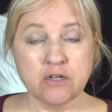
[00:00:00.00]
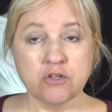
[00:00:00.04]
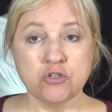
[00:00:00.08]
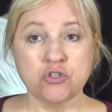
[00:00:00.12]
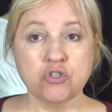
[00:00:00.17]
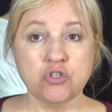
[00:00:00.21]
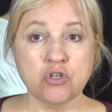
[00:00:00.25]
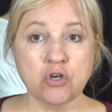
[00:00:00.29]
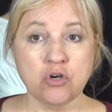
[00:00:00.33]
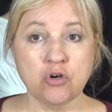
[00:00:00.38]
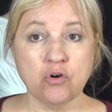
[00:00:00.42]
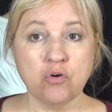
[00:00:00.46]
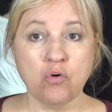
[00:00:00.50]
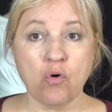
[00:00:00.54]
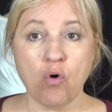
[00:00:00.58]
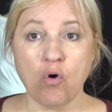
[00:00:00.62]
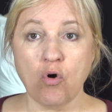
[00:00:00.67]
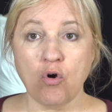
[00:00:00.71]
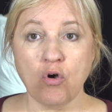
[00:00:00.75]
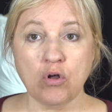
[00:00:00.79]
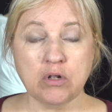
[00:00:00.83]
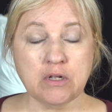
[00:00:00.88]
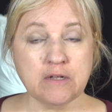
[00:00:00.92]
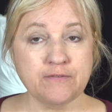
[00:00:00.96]
So
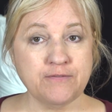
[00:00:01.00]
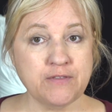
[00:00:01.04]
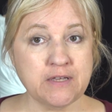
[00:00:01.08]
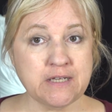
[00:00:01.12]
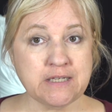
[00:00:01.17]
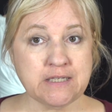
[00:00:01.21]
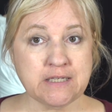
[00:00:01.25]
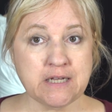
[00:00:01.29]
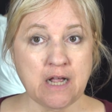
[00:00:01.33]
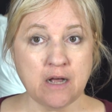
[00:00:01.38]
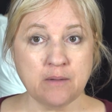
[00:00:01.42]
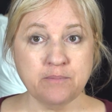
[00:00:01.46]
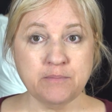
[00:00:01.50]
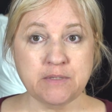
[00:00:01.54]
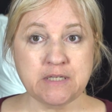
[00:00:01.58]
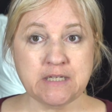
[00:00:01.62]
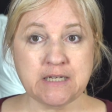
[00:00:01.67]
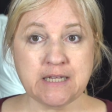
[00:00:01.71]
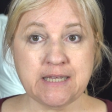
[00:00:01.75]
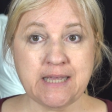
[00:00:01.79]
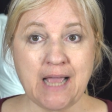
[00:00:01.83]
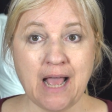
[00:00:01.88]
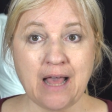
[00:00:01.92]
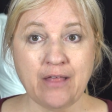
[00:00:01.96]
all of this comes
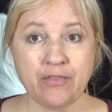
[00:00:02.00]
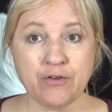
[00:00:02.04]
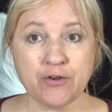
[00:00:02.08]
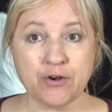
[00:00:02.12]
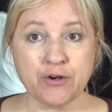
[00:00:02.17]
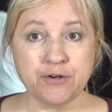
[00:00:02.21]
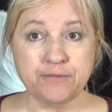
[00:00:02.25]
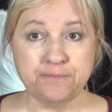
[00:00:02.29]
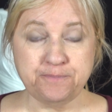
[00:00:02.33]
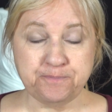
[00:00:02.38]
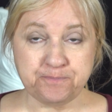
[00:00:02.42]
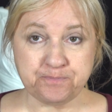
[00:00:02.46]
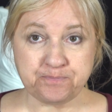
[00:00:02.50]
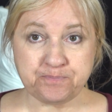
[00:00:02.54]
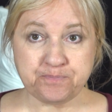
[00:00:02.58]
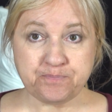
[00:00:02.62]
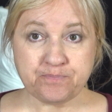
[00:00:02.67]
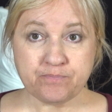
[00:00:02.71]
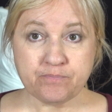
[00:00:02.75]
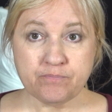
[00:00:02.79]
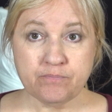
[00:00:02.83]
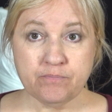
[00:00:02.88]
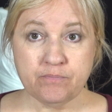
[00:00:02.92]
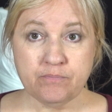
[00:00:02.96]
together
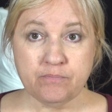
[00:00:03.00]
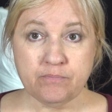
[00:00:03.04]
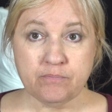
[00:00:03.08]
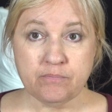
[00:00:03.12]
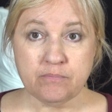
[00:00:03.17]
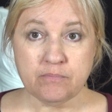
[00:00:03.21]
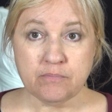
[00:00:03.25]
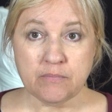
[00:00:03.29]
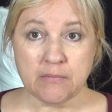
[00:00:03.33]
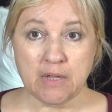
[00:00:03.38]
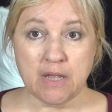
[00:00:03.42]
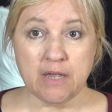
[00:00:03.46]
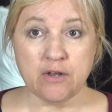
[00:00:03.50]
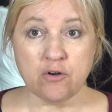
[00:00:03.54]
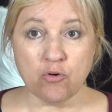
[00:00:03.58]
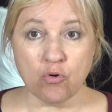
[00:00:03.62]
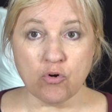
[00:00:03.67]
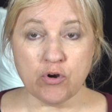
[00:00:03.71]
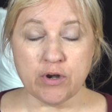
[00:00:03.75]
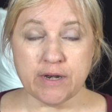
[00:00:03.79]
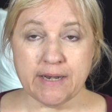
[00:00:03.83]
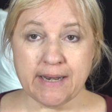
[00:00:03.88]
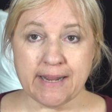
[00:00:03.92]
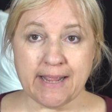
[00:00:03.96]
in
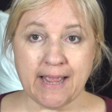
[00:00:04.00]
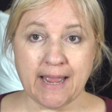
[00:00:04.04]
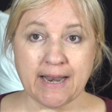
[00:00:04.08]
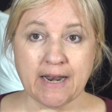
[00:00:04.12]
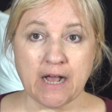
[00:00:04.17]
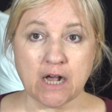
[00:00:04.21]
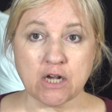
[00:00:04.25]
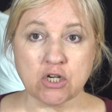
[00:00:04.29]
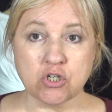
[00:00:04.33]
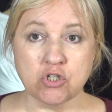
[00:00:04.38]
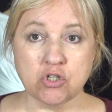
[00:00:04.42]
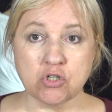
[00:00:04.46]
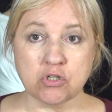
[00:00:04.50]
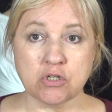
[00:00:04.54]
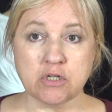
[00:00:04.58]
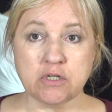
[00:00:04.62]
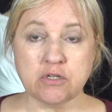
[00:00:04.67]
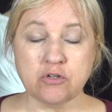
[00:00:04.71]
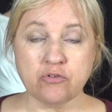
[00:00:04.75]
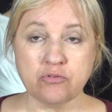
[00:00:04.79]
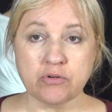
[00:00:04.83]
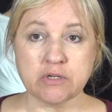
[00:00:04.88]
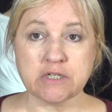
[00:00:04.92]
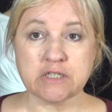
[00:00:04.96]
order to get a
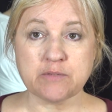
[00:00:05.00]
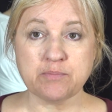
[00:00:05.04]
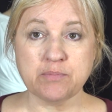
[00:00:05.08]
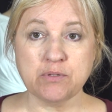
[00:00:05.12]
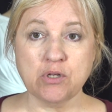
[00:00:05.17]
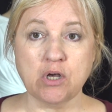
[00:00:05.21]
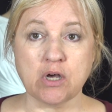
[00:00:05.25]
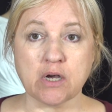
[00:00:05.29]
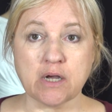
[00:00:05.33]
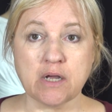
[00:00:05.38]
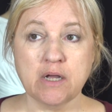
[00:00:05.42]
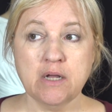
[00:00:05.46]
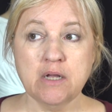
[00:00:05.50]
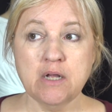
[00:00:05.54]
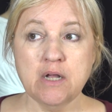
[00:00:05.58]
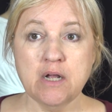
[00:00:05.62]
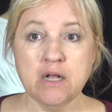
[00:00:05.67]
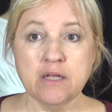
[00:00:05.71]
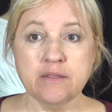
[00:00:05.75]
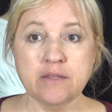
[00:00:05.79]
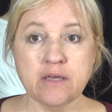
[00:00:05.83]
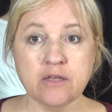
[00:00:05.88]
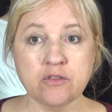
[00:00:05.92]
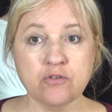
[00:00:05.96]
good crisp look.
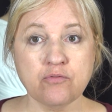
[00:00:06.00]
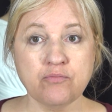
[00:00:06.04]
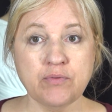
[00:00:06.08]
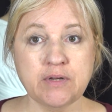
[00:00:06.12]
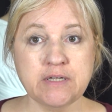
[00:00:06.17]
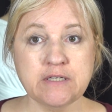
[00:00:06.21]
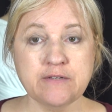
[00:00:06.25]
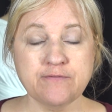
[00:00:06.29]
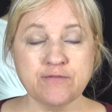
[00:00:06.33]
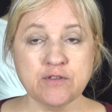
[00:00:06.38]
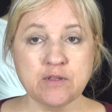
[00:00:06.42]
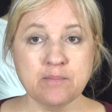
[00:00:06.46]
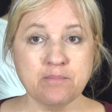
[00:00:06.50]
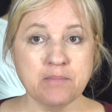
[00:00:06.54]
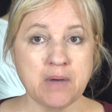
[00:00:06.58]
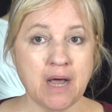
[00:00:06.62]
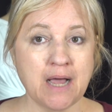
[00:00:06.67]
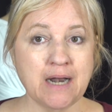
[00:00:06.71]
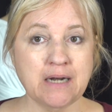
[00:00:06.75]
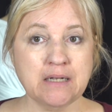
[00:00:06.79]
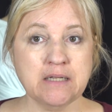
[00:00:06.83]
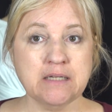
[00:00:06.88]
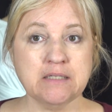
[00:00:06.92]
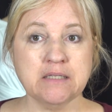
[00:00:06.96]
The other reason for the
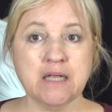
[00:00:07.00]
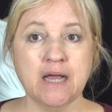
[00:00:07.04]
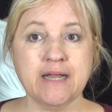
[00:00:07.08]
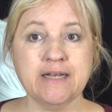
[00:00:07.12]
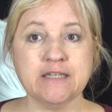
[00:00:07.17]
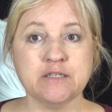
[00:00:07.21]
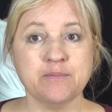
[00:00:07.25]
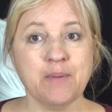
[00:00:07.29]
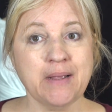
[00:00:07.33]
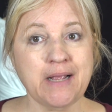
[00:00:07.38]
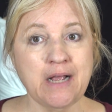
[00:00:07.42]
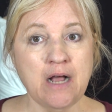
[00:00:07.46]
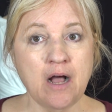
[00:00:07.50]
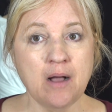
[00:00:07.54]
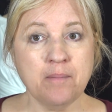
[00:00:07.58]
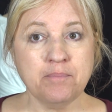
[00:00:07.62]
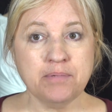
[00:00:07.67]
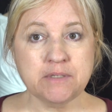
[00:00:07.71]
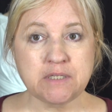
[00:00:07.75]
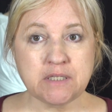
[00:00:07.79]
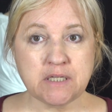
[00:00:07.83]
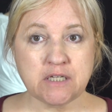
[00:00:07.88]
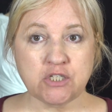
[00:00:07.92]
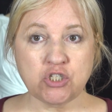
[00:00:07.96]
modeling light is my
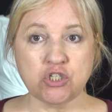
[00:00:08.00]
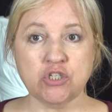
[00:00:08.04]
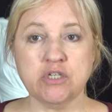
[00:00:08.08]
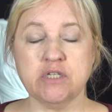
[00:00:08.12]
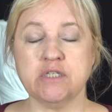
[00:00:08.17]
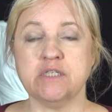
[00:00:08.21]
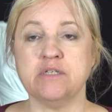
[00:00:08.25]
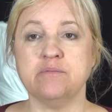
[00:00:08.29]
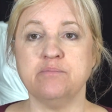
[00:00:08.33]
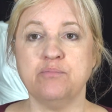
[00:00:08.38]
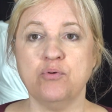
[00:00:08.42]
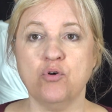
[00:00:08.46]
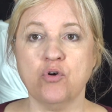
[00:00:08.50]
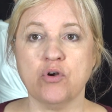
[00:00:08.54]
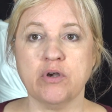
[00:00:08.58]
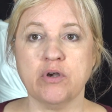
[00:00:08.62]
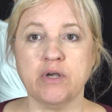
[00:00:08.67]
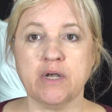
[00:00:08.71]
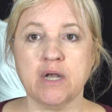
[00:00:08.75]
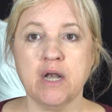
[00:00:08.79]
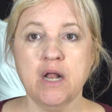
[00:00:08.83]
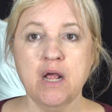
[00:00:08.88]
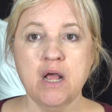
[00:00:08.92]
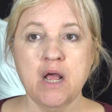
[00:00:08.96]
composition is
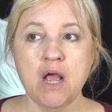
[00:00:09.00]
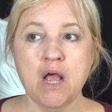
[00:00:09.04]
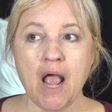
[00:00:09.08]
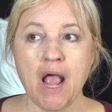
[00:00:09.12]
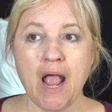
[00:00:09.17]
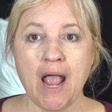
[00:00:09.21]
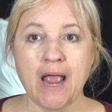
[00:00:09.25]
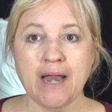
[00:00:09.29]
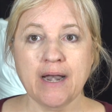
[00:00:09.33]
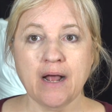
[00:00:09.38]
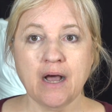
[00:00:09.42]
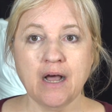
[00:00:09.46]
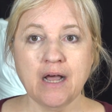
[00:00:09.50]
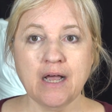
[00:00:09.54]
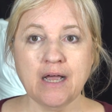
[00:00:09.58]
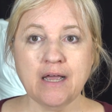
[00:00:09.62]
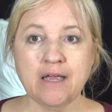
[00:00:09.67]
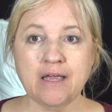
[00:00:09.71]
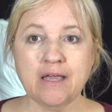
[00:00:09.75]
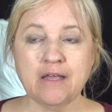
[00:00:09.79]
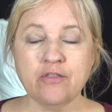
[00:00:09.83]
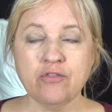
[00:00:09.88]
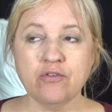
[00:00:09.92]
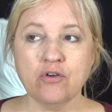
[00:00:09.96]
important. And
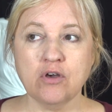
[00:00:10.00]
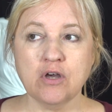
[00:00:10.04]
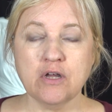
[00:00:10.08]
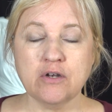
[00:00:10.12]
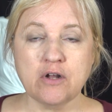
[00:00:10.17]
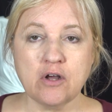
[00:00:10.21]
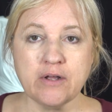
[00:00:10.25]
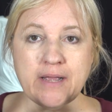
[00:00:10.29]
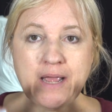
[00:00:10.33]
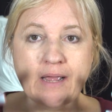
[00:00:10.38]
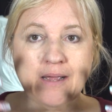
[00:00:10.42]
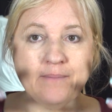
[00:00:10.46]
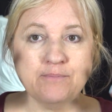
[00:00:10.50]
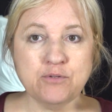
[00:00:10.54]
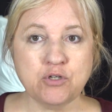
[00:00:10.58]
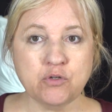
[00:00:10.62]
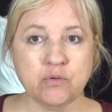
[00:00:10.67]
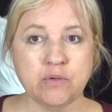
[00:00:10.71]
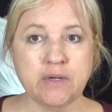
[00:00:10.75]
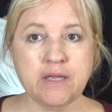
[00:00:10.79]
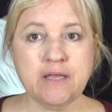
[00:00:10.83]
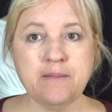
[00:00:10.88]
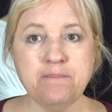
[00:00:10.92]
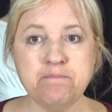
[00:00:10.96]
I thought, okay, I'm
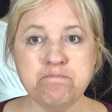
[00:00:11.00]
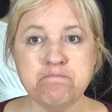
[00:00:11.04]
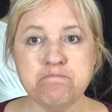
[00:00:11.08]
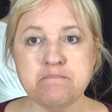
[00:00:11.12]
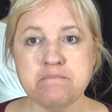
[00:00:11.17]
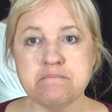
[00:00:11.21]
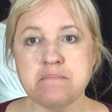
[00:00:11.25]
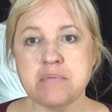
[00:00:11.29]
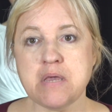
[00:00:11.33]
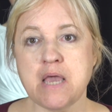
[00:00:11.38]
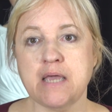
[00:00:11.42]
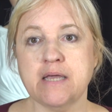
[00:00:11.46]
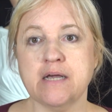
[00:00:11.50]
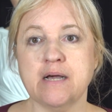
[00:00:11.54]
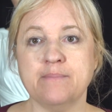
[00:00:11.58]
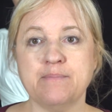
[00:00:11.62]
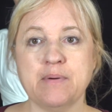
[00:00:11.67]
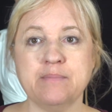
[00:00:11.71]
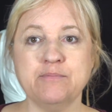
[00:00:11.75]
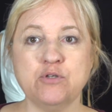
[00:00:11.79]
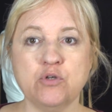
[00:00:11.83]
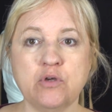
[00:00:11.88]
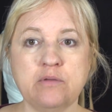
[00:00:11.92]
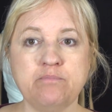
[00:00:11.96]
doing makeup,
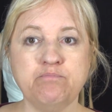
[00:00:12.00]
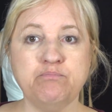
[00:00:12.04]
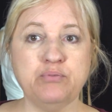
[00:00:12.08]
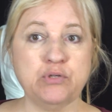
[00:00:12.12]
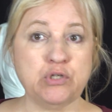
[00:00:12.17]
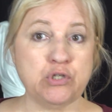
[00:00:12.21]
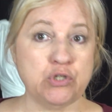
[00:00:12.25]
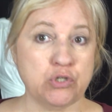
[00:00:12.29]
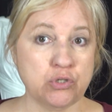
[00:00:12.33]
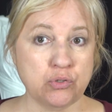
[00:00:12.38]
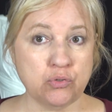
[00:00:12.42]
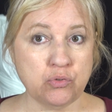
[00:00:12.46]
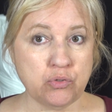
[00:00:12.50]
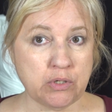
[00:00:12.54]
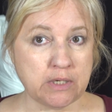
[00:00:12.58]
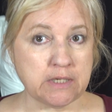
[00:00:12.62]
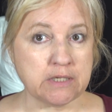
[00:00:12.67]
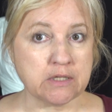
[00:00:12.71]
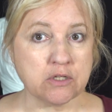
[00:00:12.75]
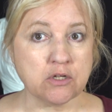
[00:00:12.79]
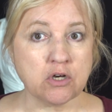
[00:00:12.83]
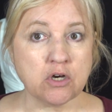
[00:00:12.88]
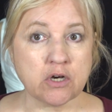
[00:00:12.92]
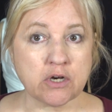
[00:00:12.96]
I'm doing beauty
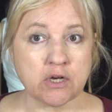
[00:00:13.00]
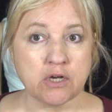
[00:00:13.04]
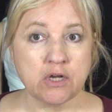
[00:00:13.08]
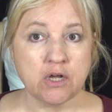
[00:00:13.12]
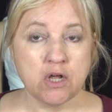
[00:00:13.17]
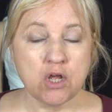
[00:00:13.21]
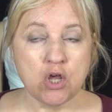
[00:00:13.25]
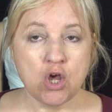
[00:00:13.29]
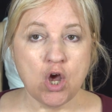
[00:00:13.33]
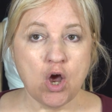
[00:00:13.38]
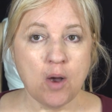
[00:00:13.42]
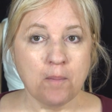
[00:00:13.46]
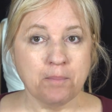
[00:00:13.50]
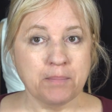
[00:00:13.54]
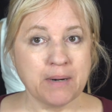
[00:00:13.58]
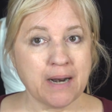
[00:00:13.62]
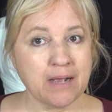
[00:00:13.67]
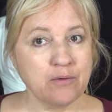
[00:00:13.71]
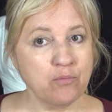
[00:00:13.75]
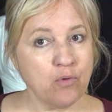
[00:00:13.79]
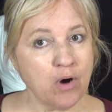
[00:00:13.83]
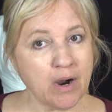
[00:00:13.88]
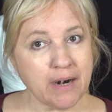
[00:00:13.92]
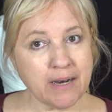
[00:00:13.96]
look, but I
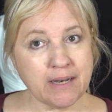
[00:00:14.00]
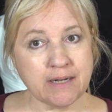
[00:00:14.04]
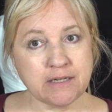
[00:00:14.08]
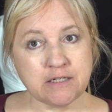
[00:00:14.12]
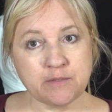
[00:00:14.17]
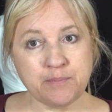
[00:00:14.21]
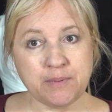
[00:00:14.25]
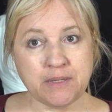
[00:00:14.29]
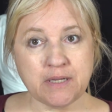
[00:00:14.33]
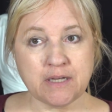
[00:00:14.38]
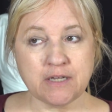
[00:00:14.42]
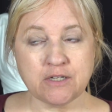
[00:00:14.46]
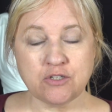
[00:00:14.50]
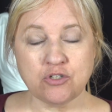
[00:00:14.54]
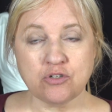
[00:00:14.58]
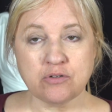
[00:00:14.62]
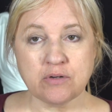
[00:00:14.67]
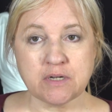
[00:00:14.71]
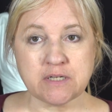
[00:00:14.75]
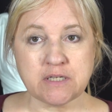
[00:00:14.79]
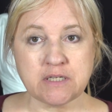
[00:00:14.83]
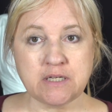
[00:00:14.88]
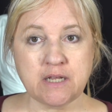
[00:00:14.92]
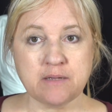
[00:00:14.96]
wanted it to be
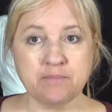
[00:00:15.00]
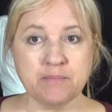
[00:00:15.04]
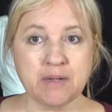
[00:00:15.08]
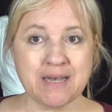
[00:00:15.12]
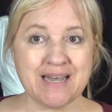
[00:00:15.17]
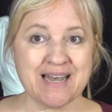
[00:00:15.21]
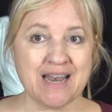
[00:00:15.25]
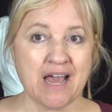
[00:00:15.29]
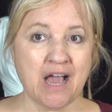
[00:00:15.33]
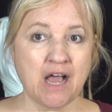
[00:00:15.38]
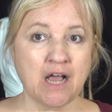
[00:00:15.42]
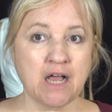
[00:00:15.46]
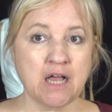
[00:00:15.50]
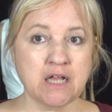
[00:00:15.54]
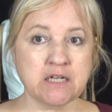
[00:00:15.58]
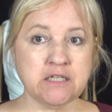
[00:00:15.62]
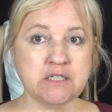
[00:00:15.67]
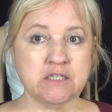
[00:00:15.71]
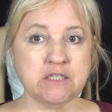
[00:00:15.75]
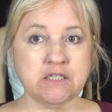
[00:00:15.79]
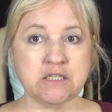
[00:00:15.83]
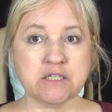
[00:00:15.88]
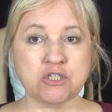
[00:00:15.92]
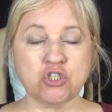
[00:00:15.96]
interesting but
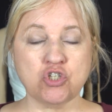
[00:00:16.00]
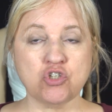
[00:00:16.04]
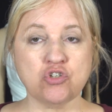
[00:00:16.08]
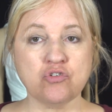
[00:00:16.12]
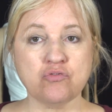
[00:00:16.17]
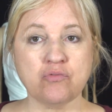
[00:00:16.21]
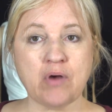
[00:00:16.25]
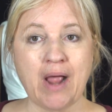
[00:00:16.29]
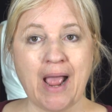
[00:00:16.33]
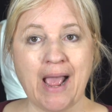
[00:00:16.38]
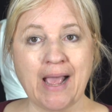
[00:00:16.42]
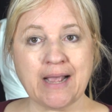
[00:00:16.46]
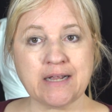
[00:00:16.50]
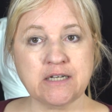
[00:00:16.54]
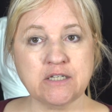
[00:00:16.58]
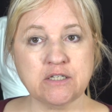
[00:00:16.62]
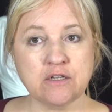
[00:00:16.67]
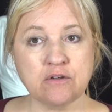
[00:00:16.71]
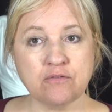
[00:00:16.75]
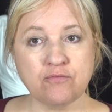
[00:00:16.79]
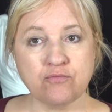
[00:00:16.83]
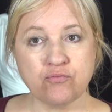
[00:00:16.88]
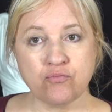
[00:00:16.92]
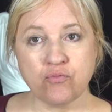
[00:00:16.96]
not distract
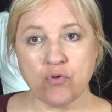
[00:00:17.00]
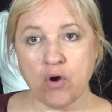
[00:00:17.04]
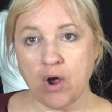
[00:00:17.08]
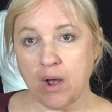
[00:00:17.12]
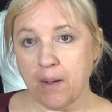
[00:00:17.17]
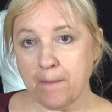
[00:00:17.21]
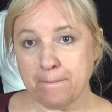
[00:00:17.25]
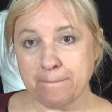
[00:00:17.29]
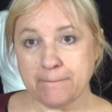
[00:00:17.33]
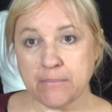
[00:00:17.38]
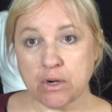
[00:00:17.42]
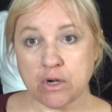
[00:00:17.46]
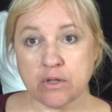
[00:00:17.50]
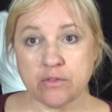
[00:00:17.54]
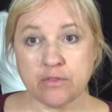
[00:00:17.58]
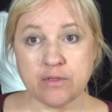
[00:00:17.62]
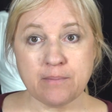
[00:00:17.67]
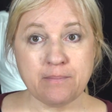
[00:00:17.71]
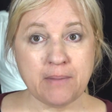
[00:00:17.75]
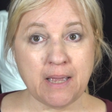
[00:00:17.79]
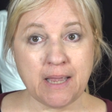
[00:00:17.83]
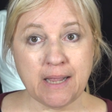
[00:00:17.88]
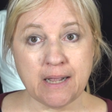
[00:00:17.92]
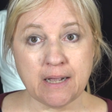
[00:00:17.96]
from the
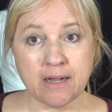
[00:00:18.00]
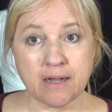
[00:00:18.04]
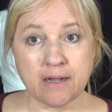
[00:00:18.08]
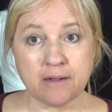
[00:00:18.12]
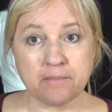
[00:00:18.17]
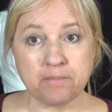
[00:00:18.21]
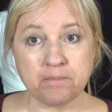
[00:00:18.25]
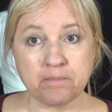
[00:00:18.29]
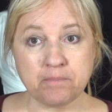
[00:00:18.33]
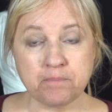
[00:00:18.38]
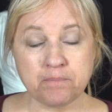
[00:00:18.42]
makeup.